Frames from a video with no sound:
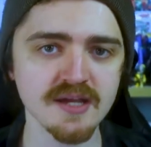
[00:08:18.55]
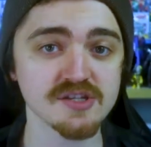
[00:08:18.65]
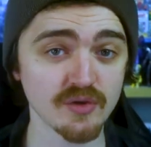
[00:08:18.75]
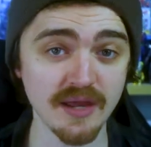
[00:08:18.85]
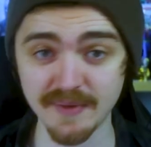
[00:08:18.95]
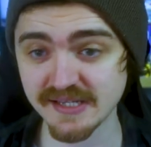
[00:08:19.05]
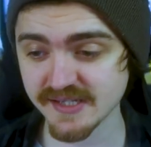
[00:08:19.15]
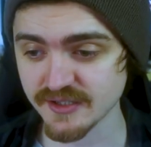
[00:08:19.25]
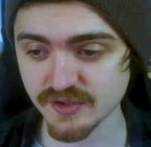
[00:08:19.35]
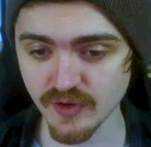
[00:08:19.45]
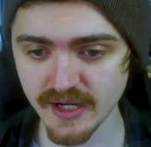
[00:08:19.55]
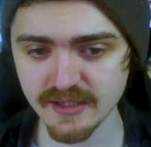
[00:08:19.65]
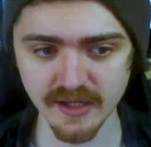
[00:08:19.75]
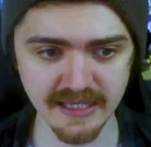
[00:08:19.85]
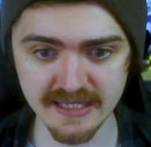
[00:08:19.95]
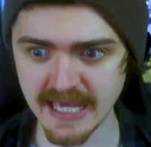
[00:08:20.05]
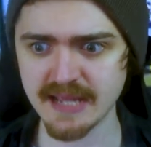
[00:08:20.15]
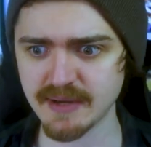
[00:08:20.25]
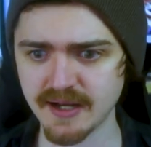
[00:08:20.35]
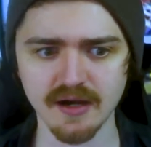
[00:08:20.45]
So that makes sense, right? Like, he
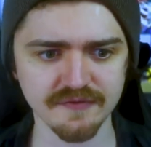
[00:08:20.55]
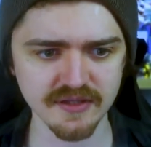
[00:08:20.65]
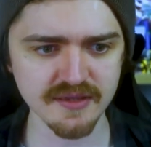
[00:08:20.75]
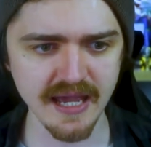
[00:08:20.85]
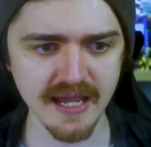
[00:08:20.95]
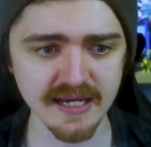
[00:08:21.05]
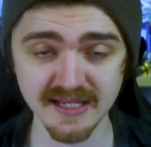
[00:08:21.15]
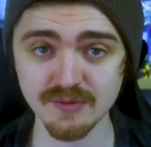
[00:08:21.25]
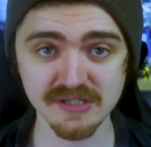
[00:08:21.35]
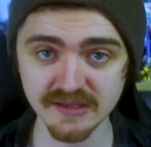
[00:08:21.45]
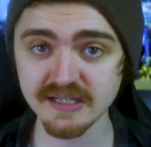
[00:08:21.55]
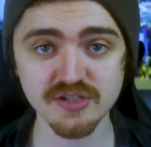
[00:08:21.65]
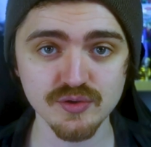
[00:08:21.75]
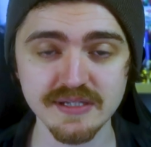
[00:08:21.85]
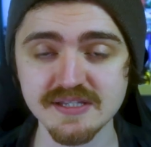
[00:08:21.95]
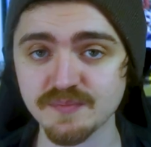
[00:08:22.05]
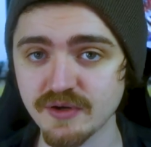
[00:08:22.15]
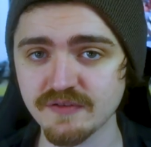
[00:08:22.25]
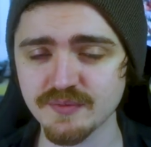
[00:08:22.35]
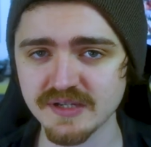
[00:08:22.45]
came back after that, and he was literally
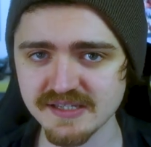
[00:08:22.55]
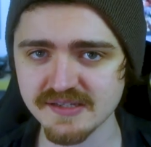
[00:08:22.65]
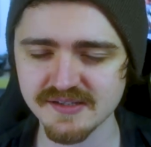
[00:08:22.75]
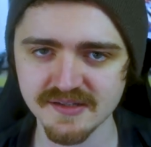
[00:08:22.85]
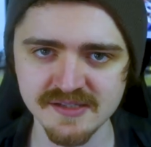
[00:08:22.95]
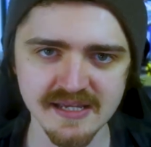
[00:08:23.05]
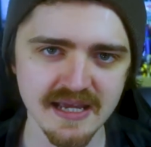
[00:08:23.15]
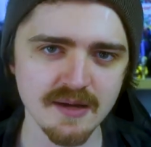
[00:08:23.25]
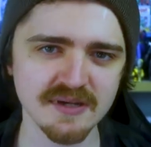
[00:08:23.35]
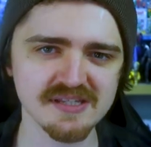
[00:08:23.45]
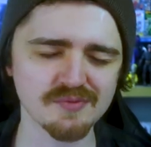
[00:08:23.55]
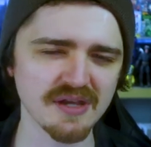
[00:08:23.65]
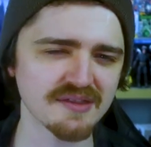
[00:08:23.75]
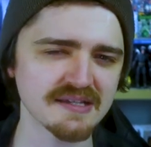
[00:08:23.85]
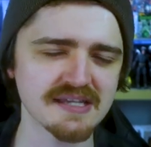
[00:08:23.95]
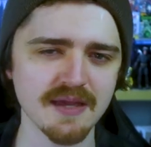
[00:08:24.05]
disappearing from existence. But this is where things